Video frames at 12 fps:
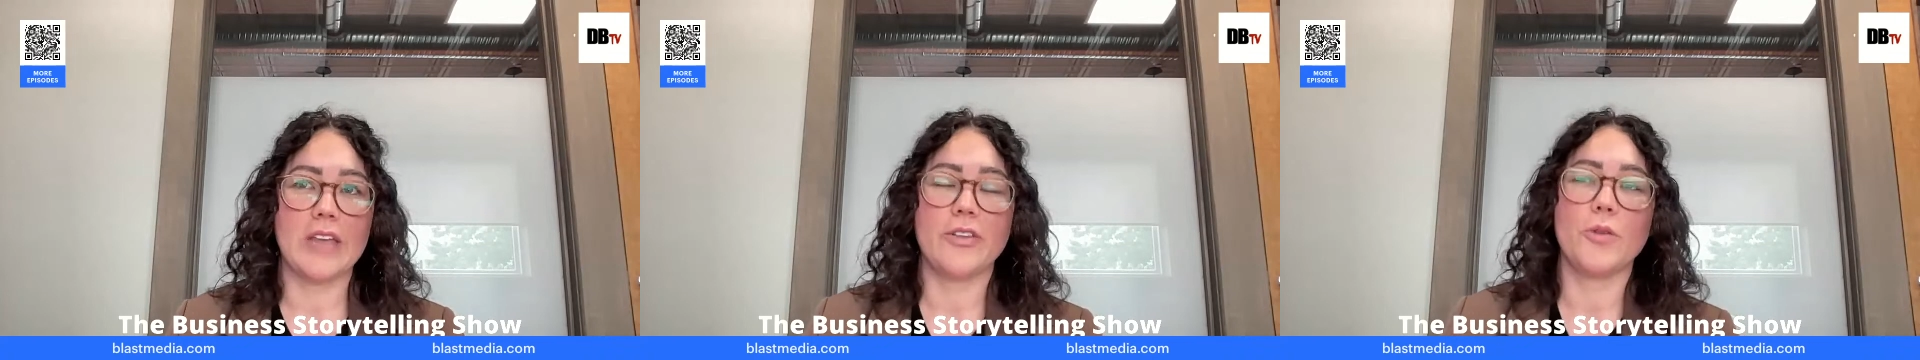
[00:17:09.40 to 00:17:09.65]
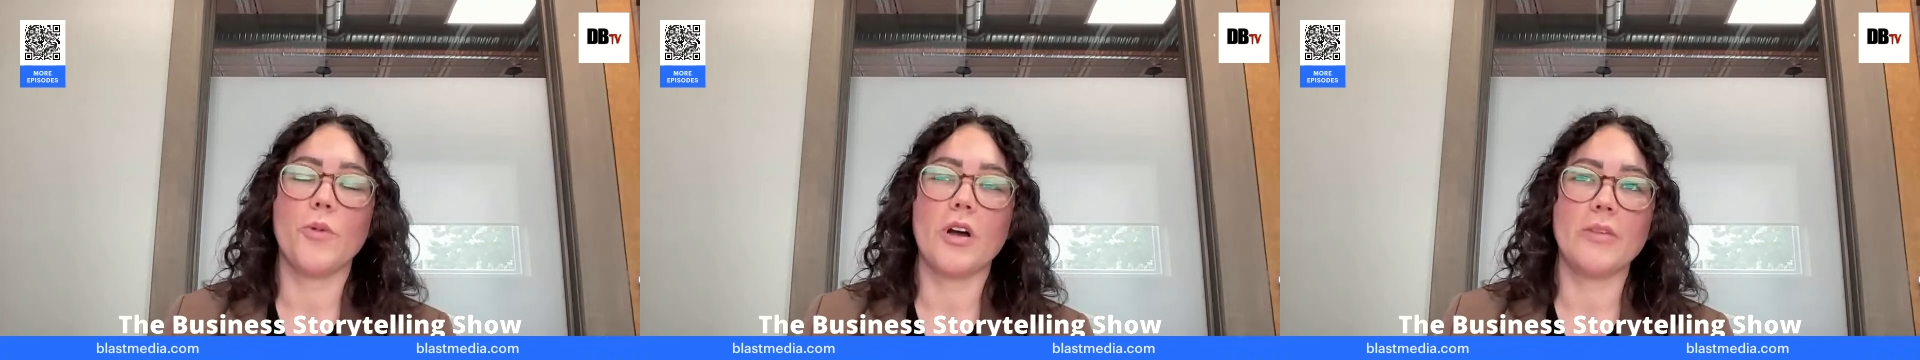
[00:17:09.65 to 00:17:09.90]

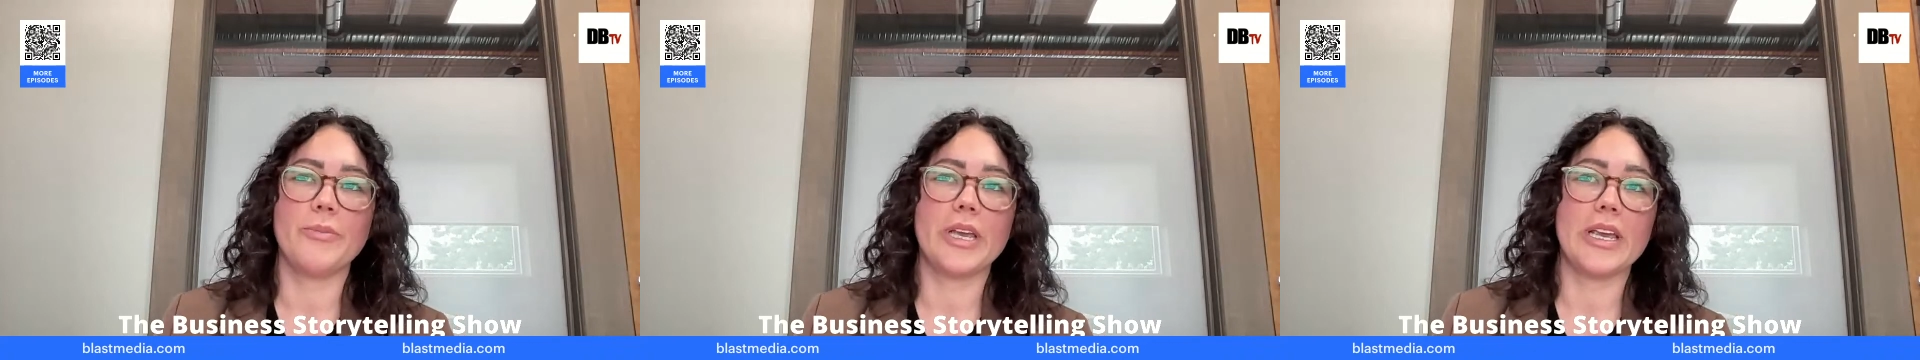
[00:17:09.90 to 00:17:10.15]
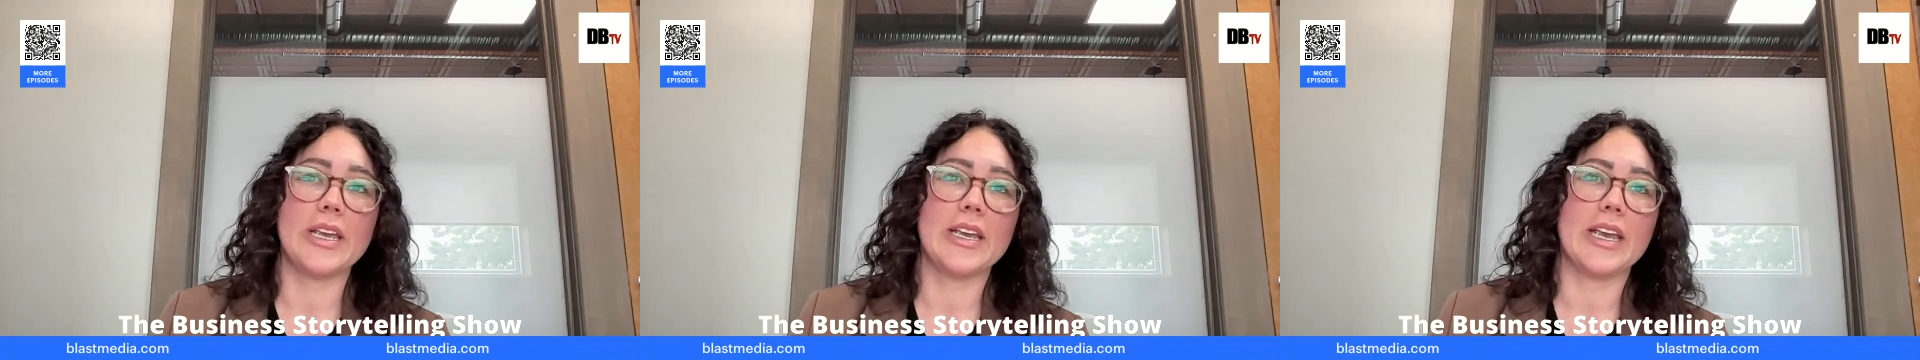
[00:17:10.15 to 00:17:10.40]
if you want to
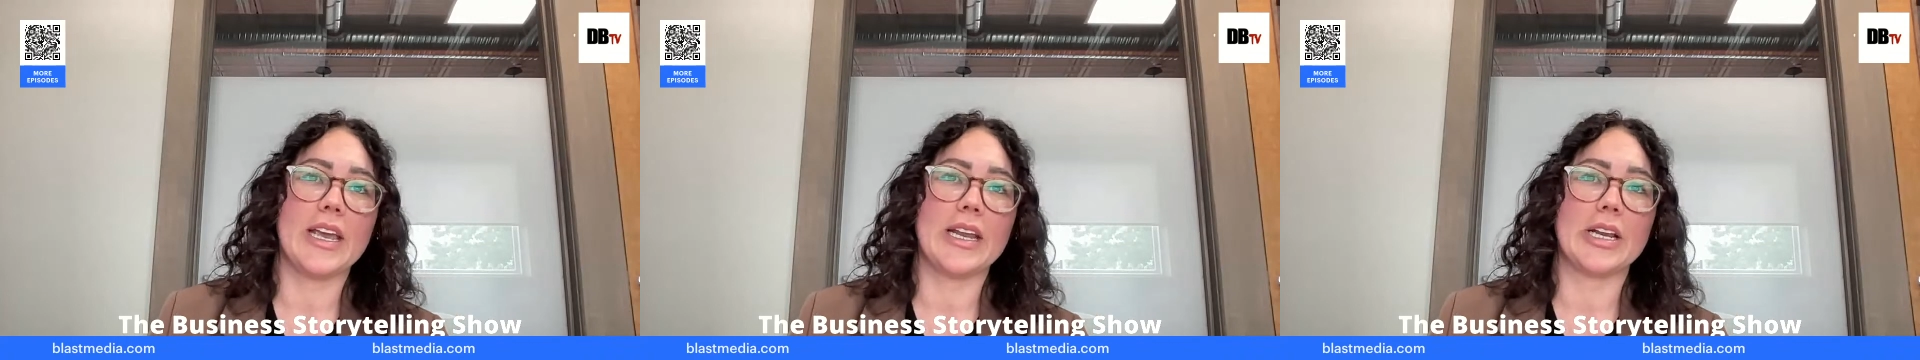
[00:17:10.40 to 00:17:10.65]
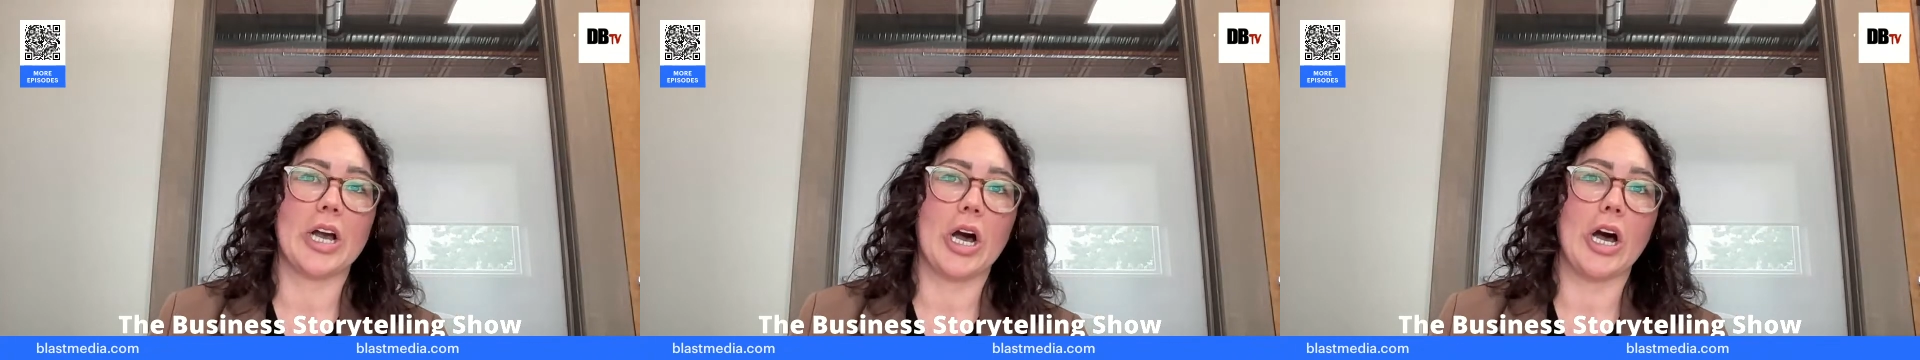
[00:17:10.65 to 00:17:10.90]
be
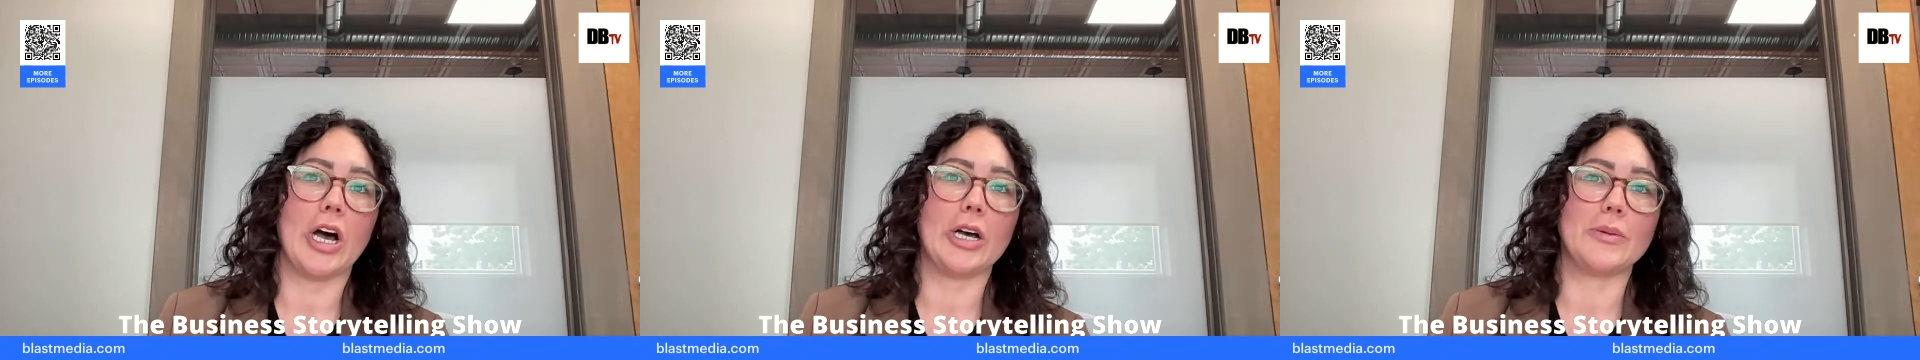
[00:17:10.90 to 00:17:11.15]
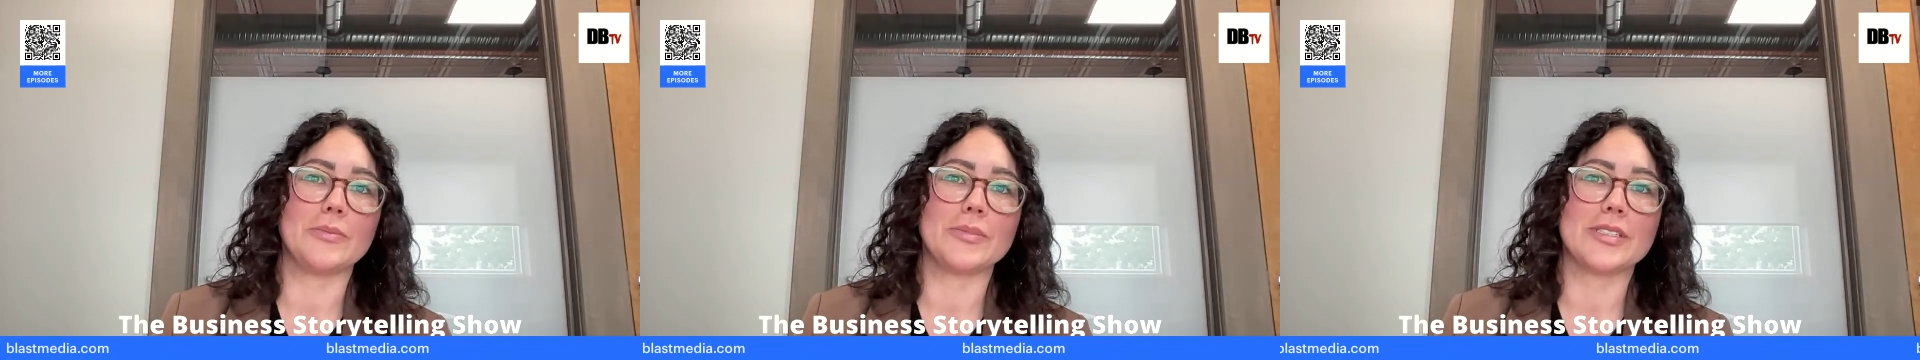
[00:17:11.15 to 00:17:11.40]
in
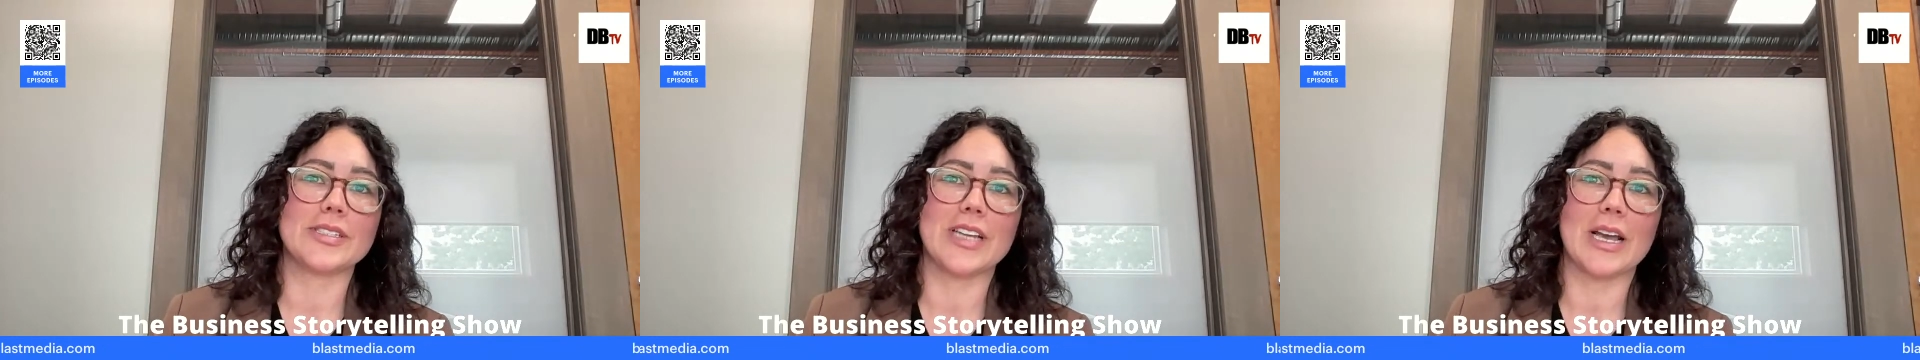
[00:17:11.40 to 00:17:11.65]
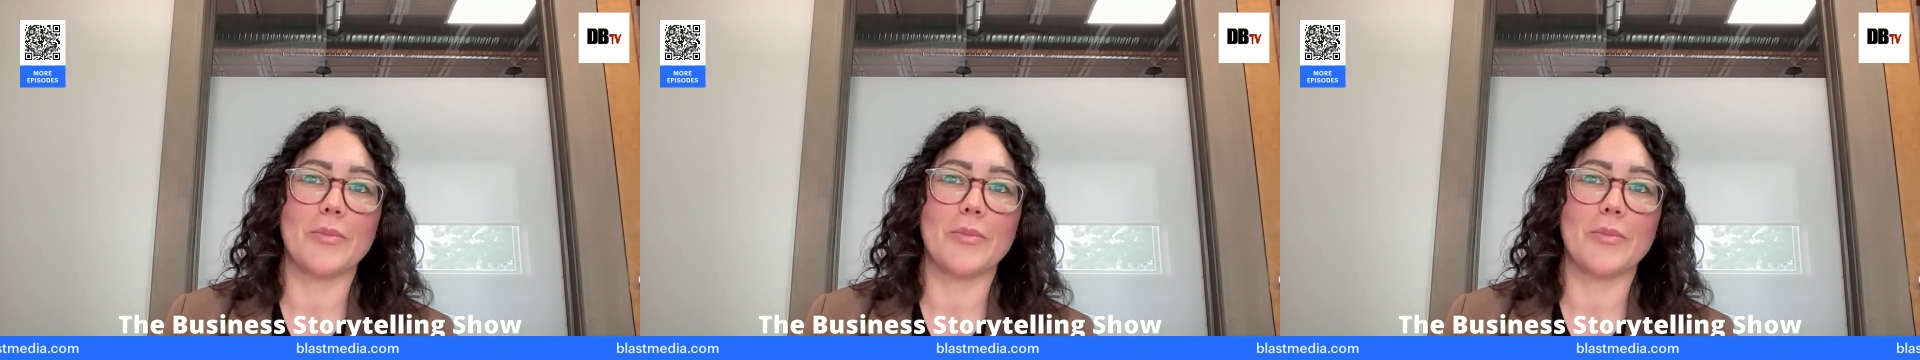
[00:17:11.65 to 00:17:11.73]
comms,